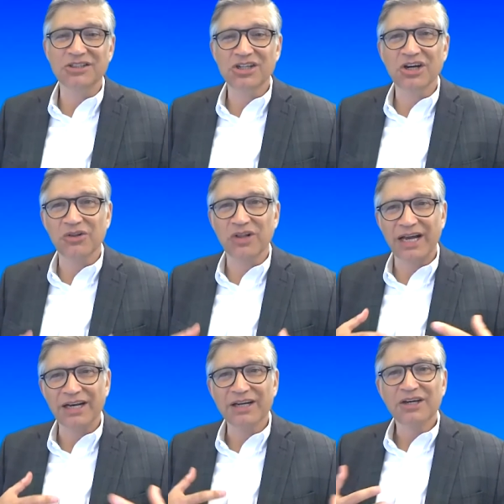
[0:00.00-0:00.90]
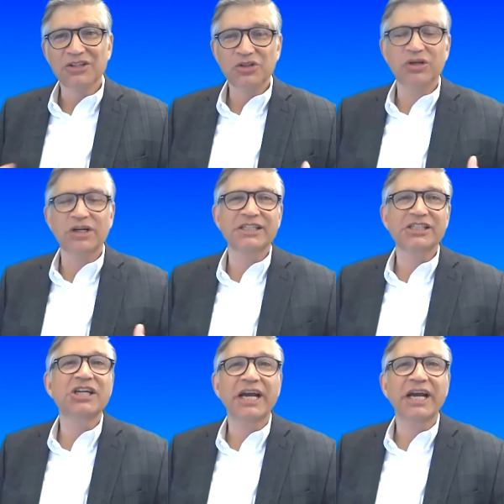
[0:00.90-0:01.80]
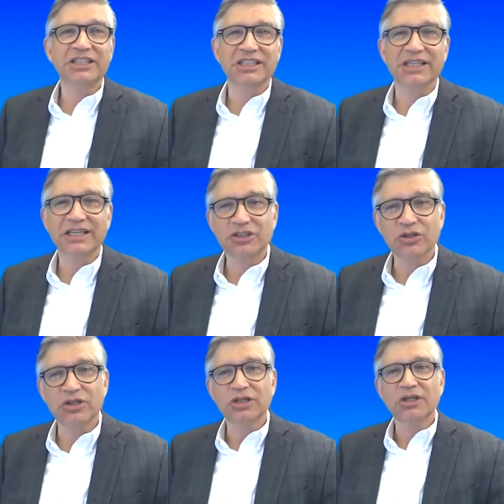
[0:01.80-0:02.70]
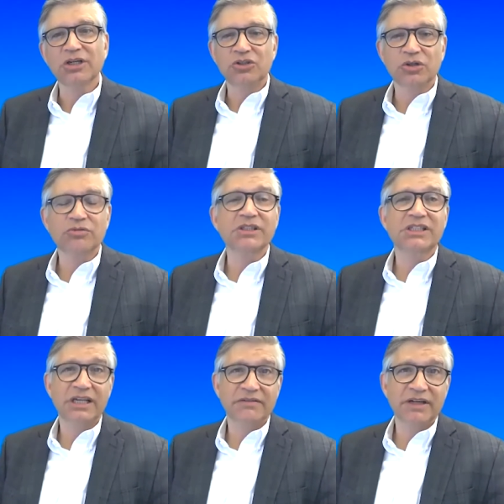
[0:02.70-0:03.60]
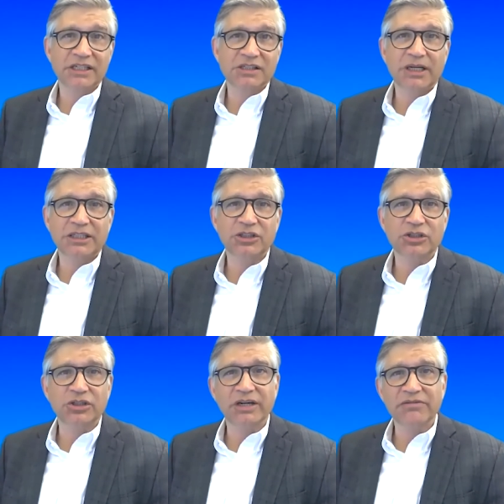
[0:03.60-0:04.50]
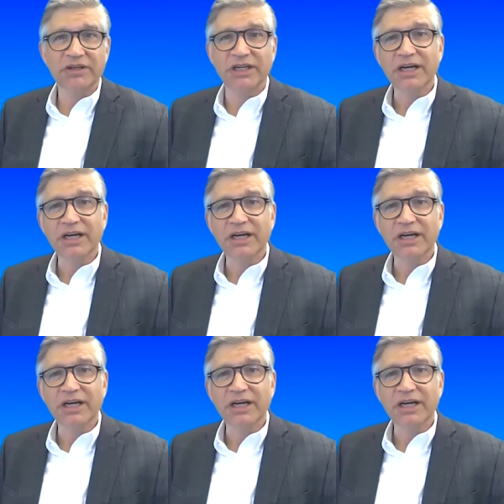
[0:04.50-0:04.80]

so that you're exchanging and you're receiving as much as you're giving.